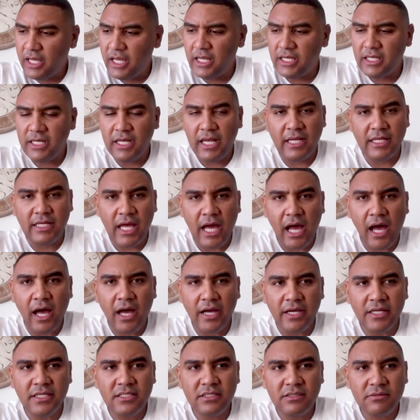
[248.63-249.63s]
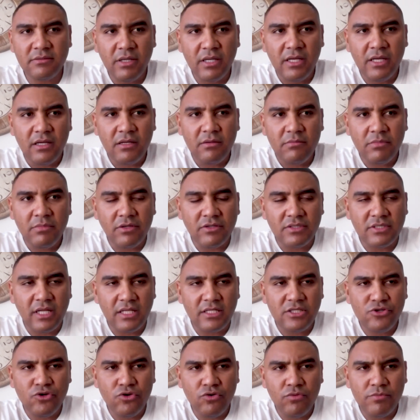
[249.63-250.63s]
and, and eyes because
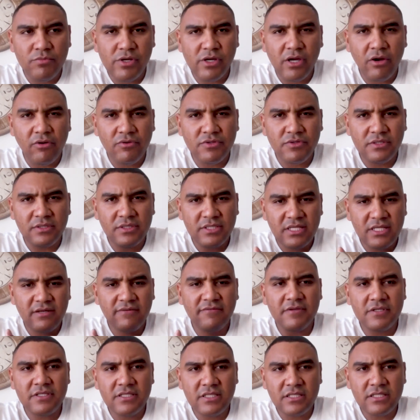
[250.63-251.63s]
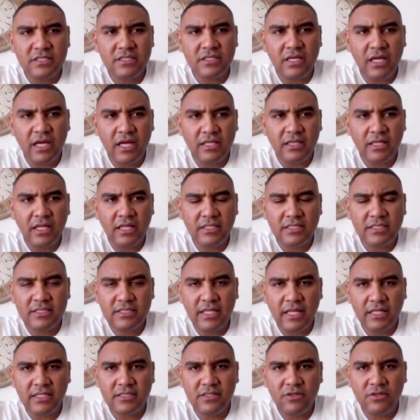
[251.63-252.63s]
that's your mucosal surfaces, and
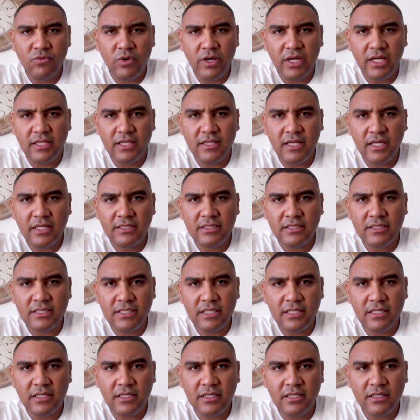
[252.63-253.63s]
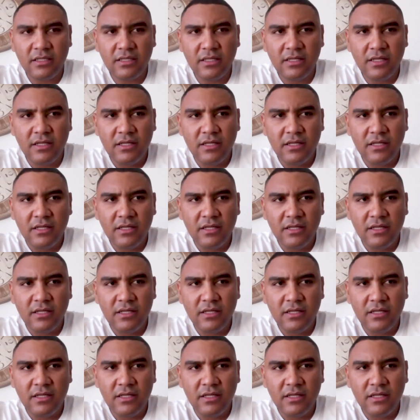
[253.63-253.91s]
that's that's the way that uh,